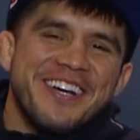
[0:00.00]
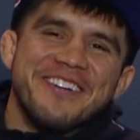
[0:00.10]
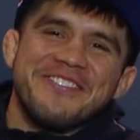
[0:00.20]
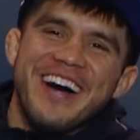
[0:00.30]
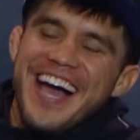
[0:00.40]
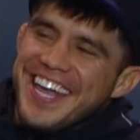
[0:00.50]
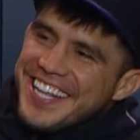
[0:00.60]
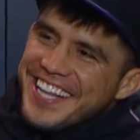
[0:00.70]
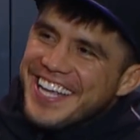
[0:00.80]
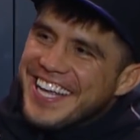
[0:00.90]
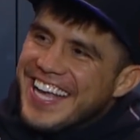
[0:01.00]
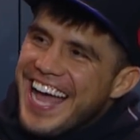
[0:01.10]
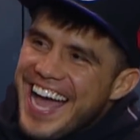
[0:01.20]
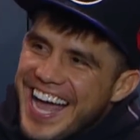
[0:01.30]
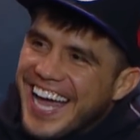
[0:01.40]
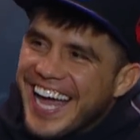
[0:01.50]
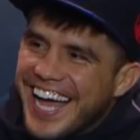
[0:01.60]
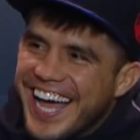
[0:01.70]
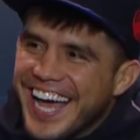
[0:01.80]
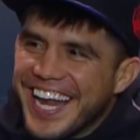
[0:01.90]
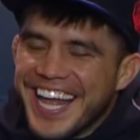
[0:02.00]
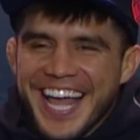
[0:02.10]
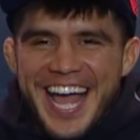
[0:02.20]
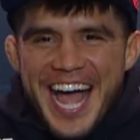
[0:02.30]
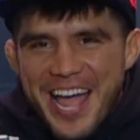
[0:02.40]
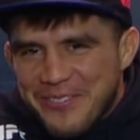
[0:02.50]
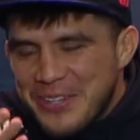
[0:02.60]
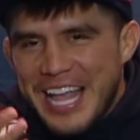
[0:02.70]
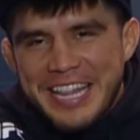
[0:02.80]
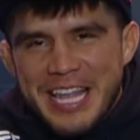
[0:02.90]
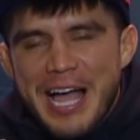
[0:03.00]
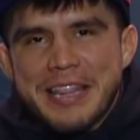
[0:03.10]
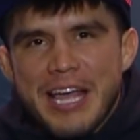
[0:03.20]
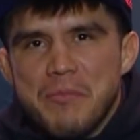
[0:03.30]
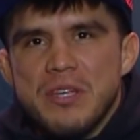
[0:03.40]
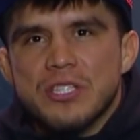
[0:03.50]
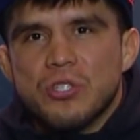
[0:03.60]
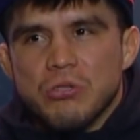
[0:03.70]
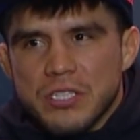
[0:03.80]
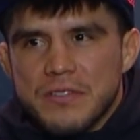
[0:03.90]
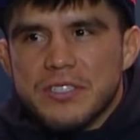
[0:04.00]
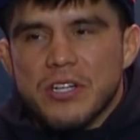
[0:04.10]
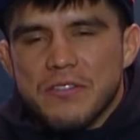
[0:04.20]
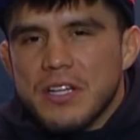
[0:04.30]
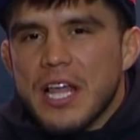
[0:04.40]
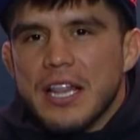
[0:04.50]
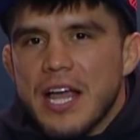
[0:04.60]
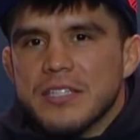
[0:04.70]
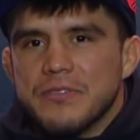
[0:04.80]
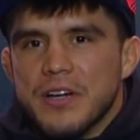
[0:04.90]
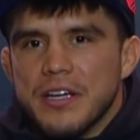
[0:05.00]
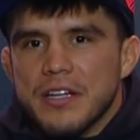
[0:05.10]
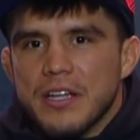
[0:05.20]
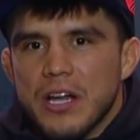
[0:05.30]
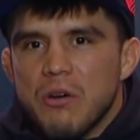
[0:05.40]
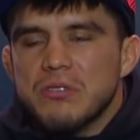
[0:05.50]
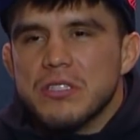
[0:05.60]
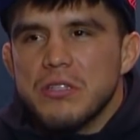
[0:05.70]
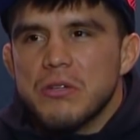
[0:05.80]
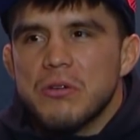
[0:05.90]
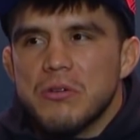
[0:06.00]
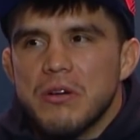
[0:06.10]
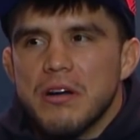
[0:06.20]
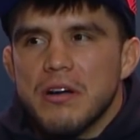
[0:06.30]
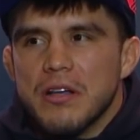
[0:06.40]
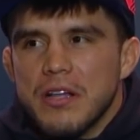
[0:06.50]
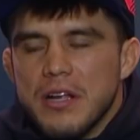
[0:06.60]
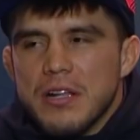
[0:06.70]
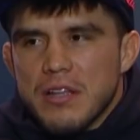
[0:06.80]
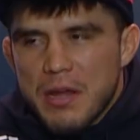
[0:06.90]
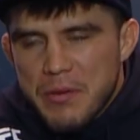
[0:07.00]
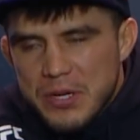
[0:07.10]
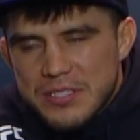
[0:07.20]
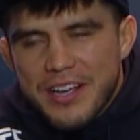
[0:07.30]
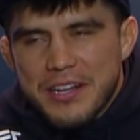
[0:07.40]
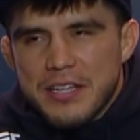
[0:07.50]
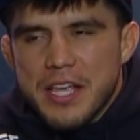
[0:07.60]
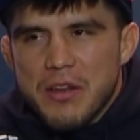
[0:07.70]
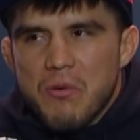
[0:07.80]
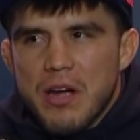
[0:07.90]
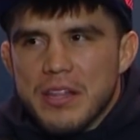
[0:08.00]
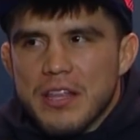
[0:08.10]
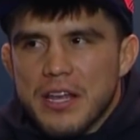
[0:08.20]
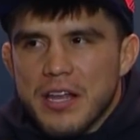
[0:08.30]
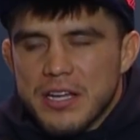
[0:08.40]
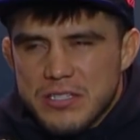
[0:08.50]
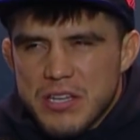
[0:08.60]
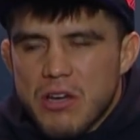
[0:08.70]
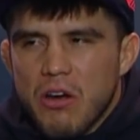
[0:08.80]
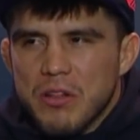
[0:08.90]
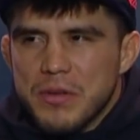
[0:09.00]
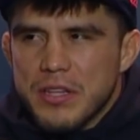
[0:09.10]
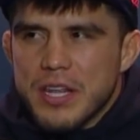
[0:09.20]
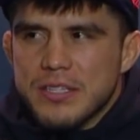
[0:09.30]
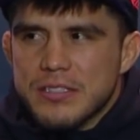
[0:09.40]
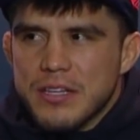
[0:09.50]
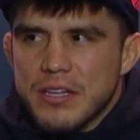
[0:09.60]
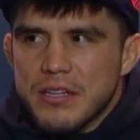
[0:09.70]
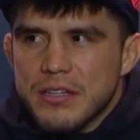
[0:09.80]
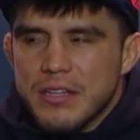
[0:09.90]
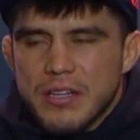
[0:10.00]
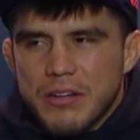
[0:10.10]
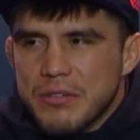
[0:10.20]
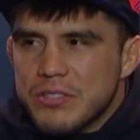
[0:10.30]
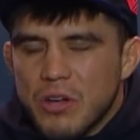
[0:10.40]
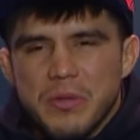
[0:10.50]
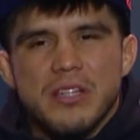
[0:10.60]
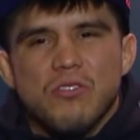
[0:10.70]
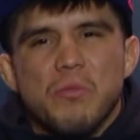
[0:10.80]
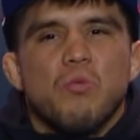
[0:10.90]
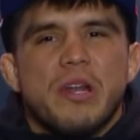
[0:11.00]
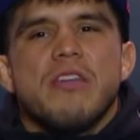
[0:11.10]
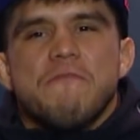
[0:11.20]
Yeah! Finally, God! I thought me and Joseph deserved it that last fight. I was a little... I remember talking to Dana White that night because he called me the next day and, you know, he told me what he